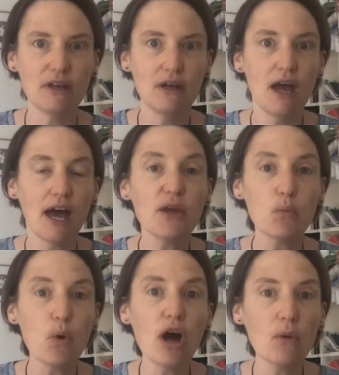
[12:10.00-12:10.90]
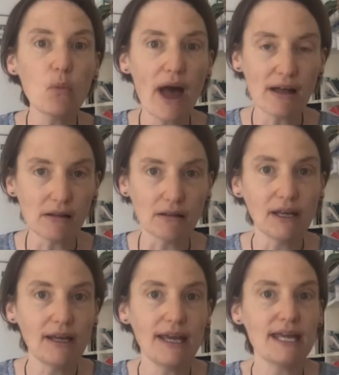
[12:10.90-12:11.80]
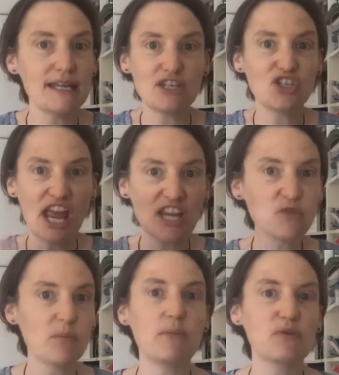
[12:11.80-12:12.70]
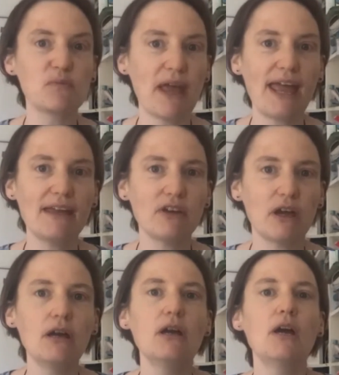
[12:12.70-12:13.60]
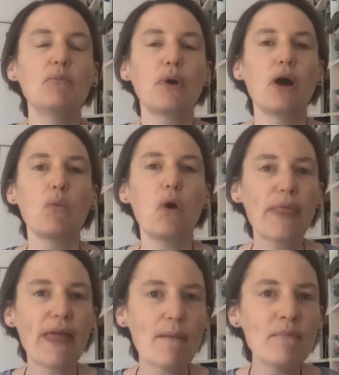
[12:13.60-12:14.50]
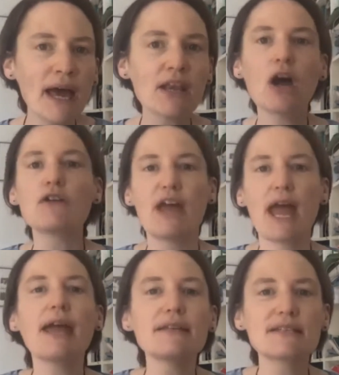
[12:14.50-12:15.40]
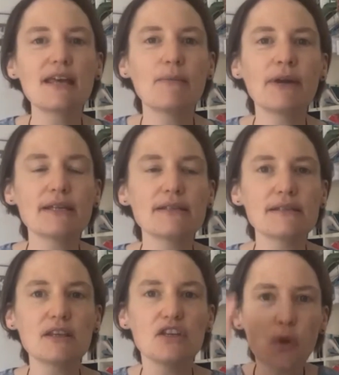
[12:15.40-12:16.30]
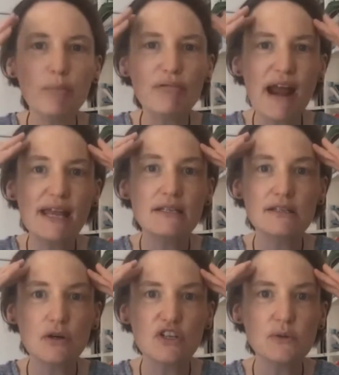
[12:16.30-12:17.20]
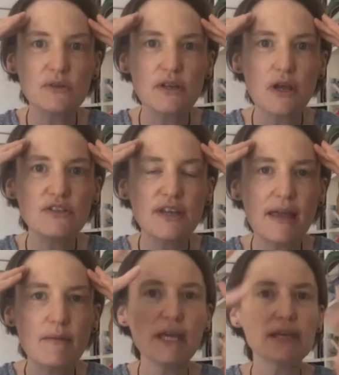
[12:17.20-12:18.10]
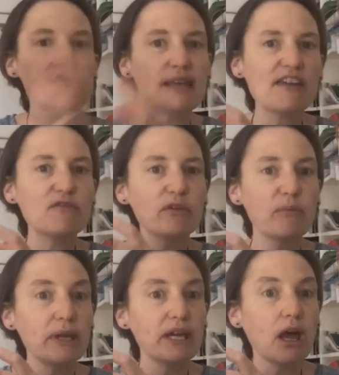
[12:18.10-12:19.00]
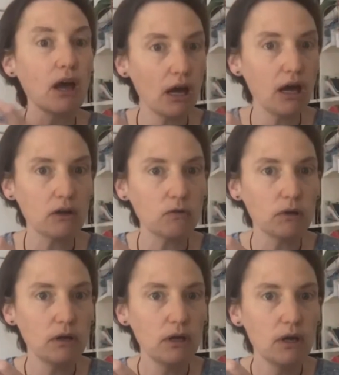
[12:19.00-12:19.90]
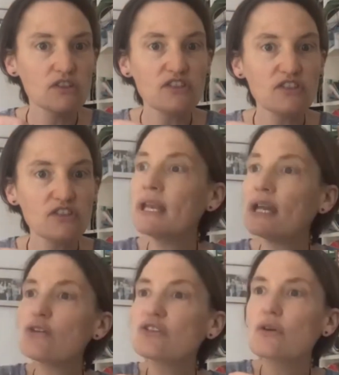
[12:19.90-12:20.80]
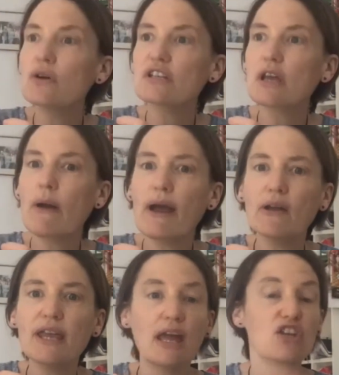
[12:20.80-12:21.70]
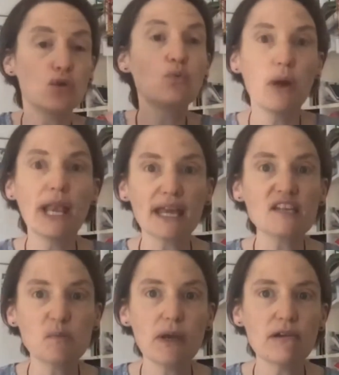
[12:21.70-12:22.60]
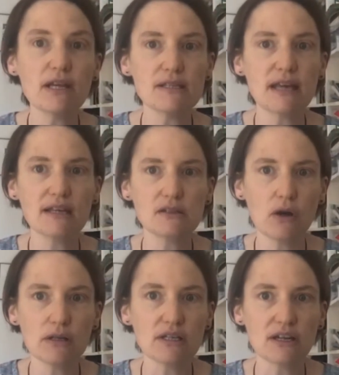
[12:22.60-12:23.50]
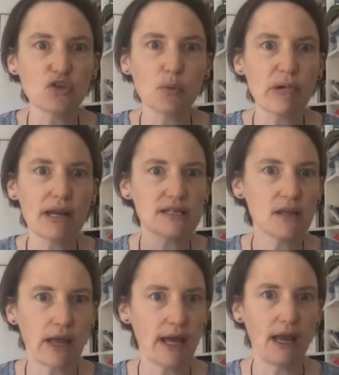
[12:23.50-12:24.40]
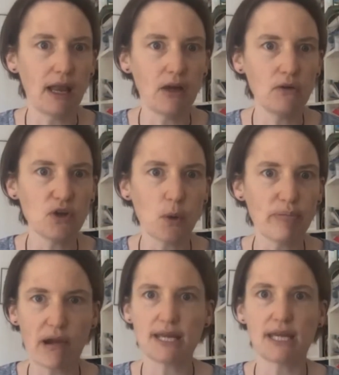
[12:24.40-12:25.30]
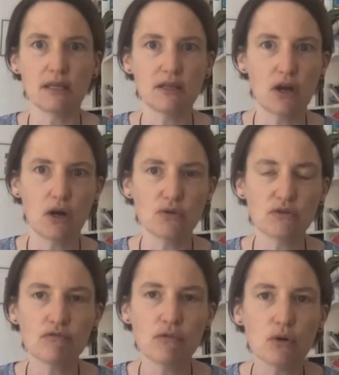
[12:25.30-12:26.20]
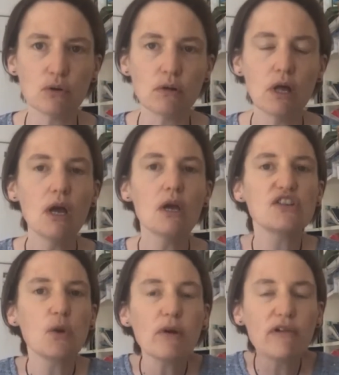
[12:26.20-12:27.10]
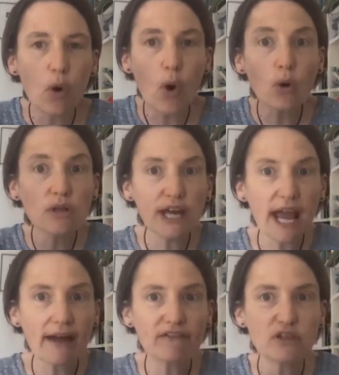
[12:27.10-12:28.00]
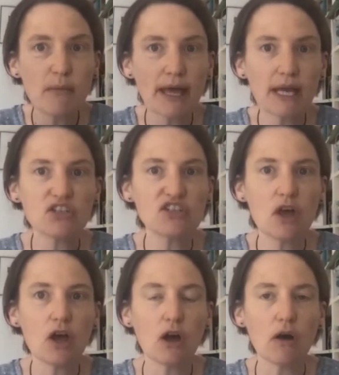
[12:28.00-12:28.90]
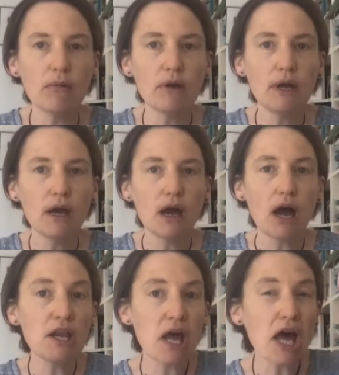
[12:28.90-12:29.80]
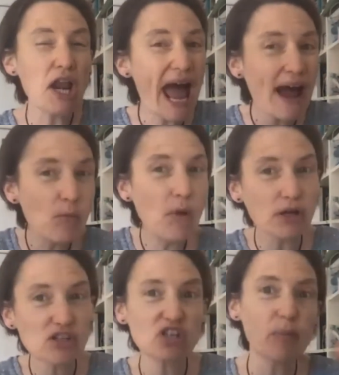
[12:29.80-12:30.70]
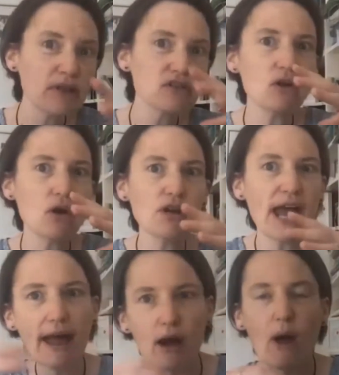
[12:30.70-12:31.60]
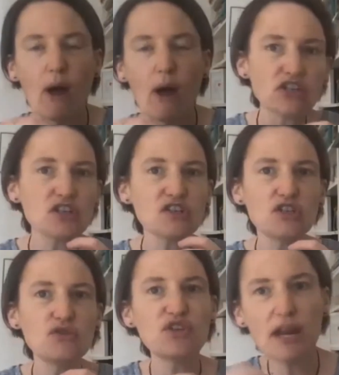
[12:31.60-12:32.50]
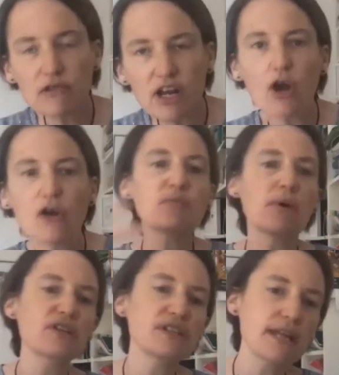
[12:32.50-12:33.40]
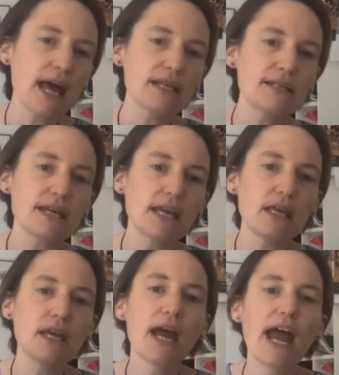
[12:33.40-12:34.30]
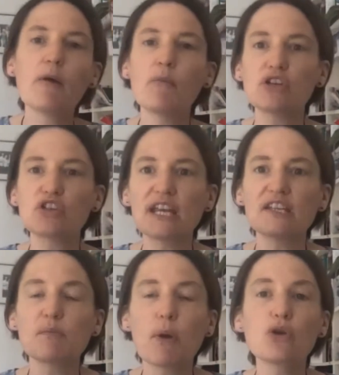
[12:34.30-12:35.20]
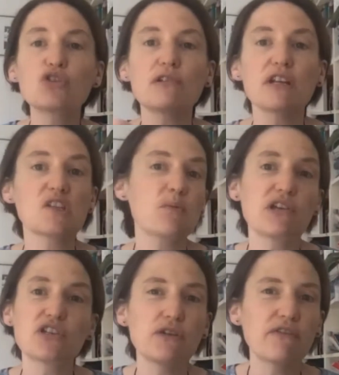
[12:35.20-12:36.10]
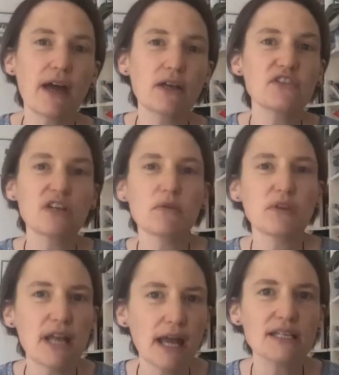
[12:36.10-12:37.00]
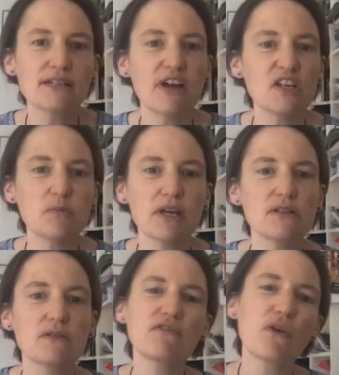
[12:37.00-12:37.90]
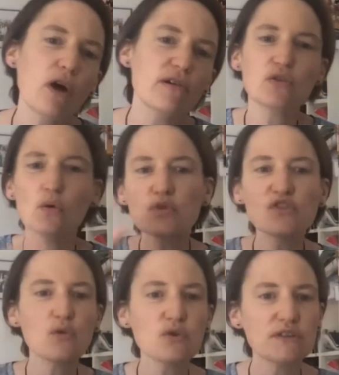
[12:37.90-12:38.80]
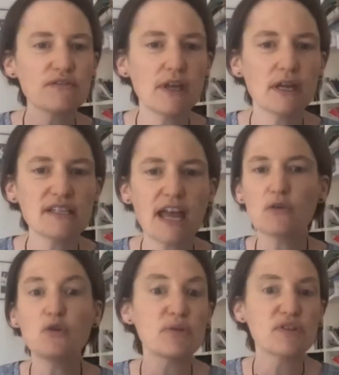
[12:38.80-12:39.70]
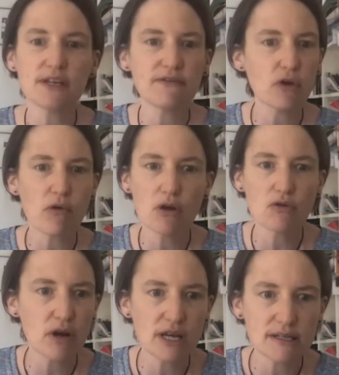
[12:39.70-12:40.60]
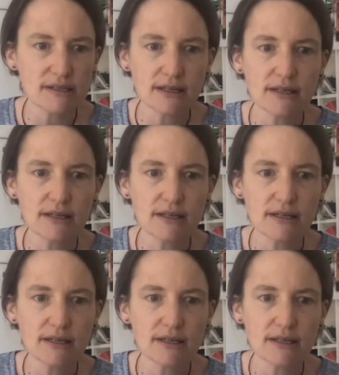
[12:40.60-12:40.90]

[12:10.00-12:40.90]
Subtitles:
And it worked well. It changed people's behavior. But what that meant over 8 to 10 weeks is that your brain starts to associate being safe with being at home. So the minute you start to go out again, you will experience anxiety because your brain is like, hello, you're breaking the golden rule. So we're all going to have to manage some. And how much depends on how anxious you generally are as personality, how much exposure and experience you've had of some of the negative aspects of the virus, all sorts of things, how you perceive your own risk